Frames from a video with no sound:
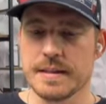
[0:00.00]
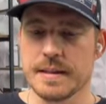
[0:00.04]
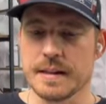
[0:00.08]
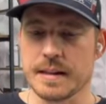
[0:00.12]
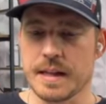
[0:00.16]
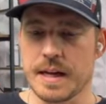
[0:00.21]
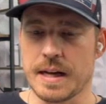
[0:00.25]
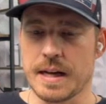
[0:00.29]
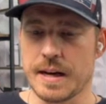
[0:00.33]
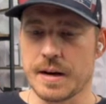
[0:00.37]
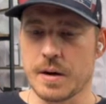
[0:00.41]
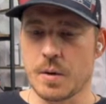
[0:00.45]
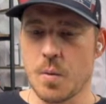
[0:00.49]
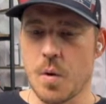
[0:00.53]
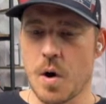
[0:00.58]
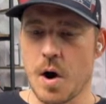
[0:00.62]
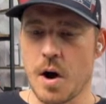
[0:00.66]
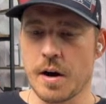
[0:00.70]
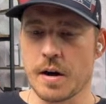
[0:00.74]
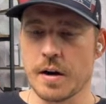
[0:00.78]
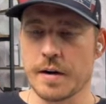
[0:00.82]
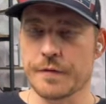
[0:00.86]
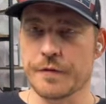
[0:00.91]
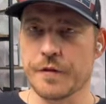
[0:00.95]
A lot of
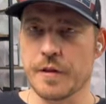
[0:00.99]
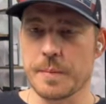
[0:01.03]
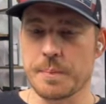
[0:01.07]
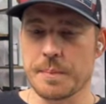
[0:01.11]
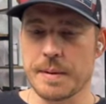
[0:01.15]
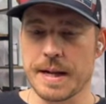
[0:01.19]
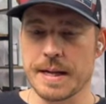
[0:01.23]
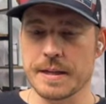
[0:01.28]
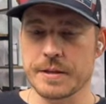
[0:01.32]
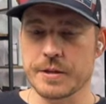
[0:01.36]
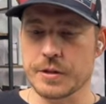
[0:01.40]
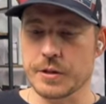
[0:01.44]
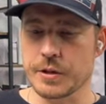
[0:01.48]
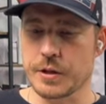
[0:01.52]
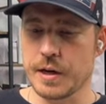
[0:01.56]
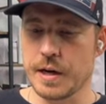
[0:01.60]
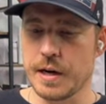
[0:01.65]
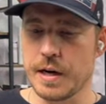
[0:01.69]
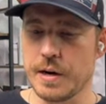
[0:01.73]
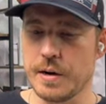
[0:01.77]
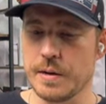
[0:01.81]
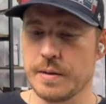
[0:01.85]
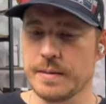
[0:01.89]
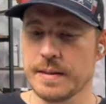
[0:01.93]
water for the plants to
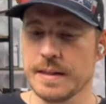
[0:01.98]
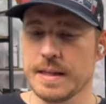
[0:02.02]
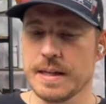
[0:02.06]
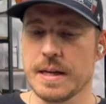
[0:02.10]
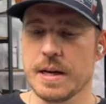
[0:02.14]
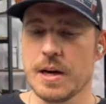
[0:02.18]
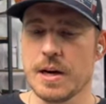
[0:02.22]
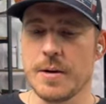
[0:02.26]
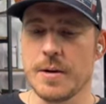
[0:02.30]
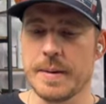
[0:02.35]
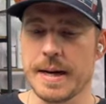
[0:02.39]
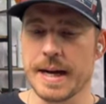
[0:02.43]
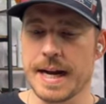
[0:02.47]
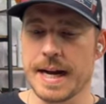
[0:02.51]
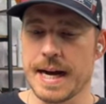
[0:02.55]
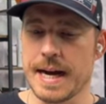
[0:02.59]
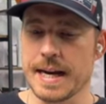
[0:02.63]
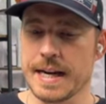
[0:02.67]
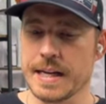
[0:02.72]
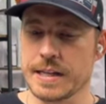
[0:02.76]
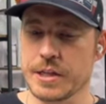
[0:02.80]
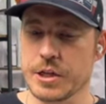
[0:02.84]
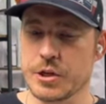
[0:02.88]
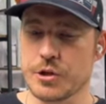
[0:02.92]
grow. Oh my
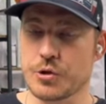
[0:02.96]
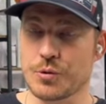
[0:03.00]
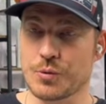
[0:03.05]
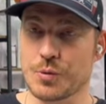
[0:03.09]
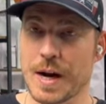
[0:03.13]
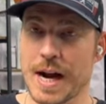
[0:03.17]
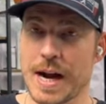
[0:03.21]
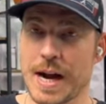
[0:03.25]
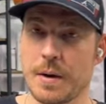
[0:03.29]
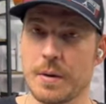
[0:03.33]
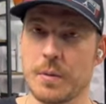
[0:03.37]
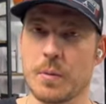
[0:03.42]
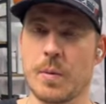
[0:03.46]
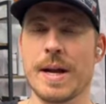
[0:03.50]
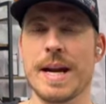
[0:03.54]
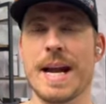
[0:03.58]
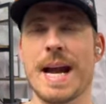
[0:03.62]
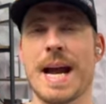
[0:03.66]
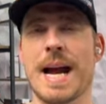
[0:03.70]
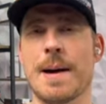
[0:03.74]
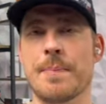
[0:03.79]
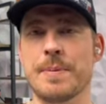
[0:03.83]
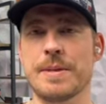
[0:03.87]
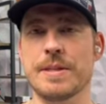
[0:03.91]
God, it's a drought. What
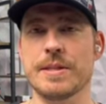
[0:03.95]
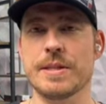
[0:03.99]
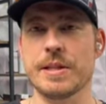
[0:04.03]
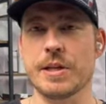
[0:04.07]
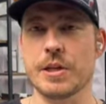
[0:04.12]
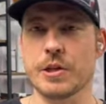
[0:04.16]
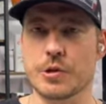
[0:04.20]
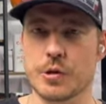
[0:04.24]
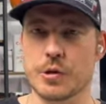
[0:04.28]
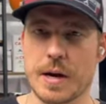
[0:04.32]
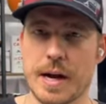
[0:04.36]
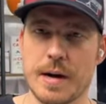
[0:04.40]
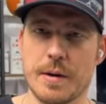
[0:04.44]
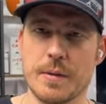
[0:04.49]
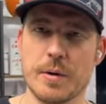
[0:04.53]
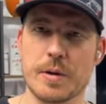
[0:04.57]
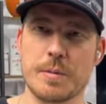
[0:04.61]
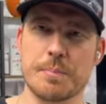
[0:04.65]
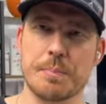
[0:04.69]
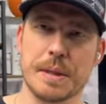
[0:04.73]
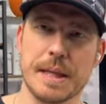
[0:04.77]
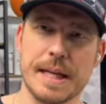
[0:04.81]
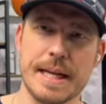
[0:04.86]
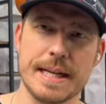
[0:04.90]
happens in a drought
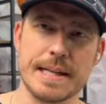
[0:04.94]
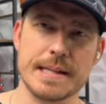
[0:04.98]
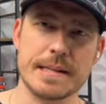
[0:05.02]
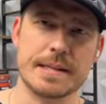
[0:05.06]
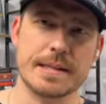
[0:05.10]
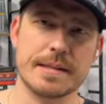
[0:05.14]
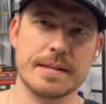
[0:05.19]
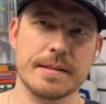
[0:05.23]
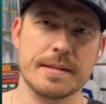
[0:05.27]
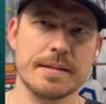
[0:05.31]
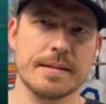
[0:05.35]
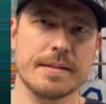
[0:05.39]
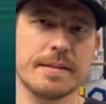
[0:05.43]
with plants?